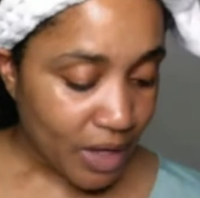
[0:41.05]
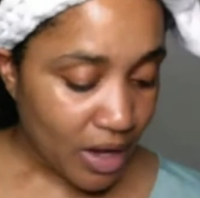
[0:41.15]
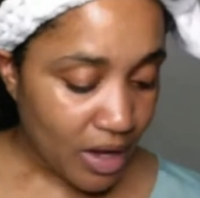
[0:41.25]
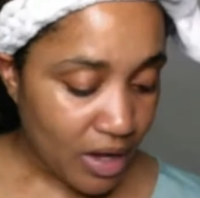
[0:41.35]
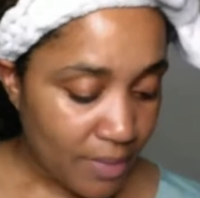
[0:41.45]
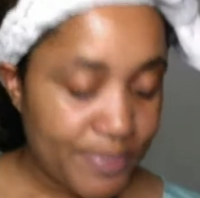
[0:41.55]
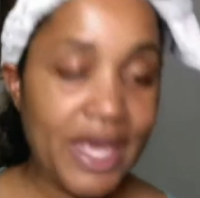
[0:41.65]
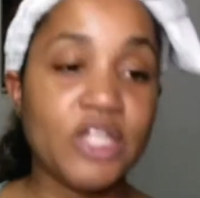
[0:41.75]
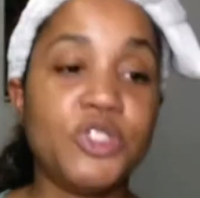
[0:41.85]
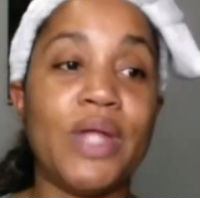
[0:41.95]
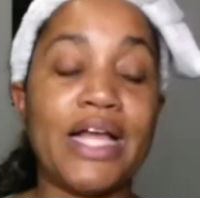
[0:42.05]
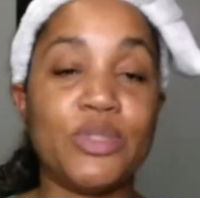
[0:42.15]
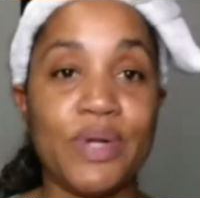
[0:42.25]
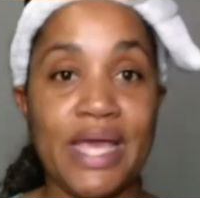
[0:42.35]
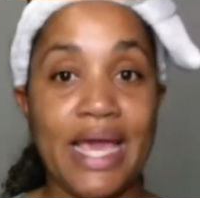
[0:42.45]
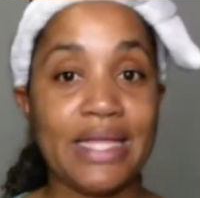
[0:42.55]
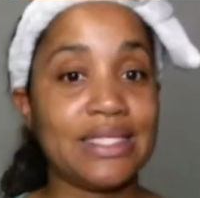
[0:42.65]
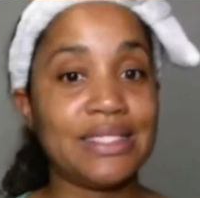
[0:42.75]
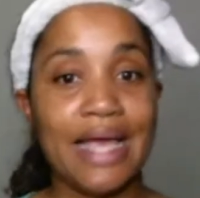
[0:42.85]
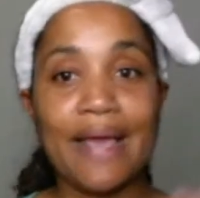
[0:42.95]
Yeah, July 28th,
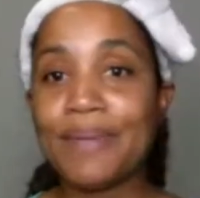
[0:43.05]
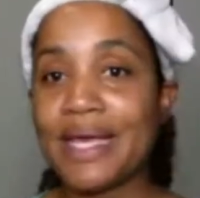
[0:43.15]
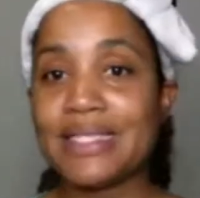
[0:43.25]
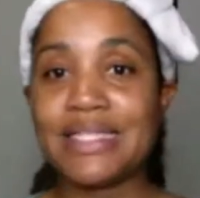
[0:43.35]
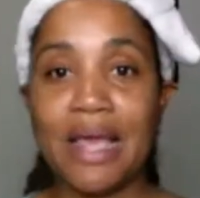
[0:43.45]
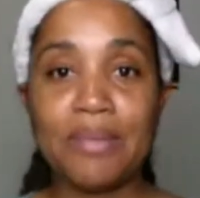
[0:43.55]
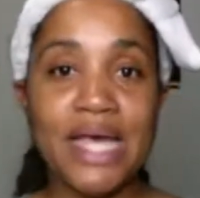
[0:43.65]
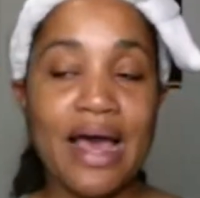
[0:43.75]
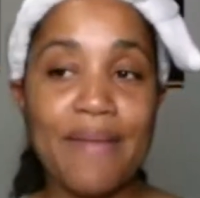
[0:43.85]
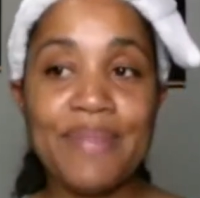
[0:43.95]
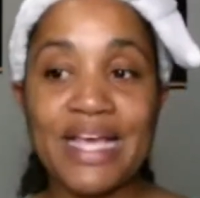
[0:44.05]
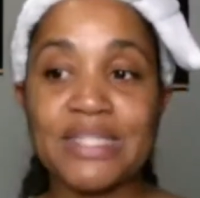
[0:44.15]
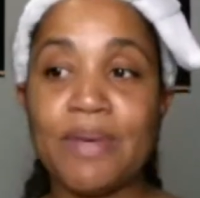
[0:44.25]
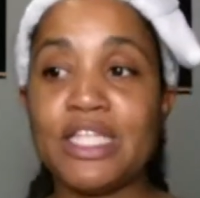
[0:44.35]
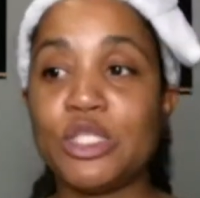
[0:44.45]
same place, same time next month.